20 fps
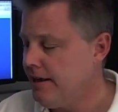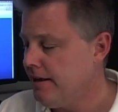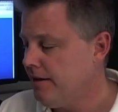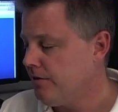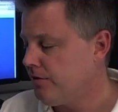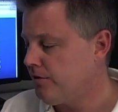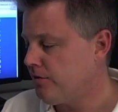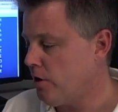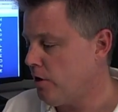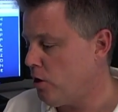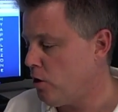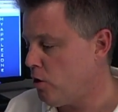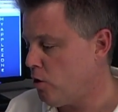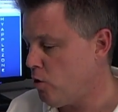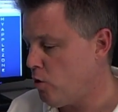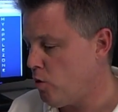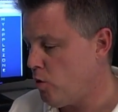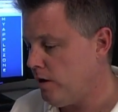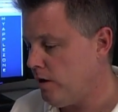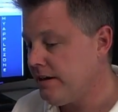
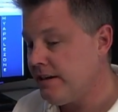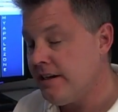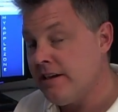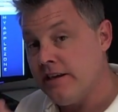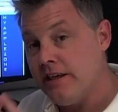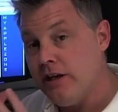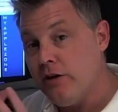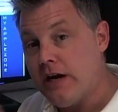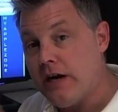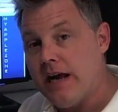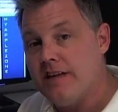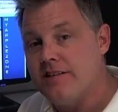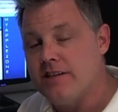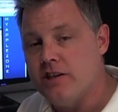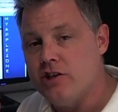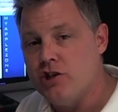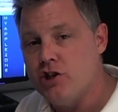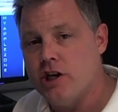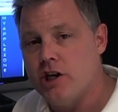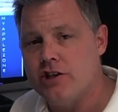So you guys
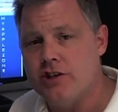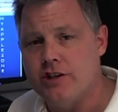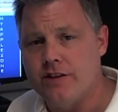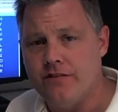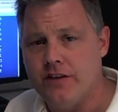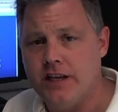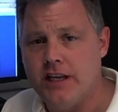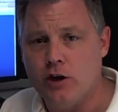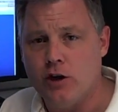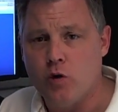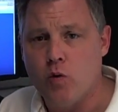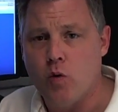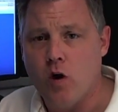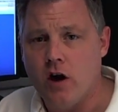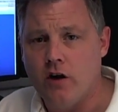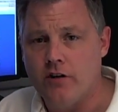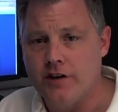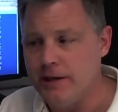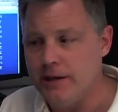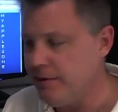can judge the video
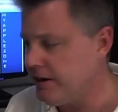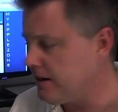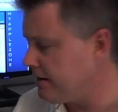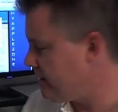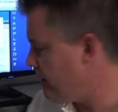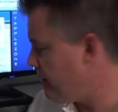quality, because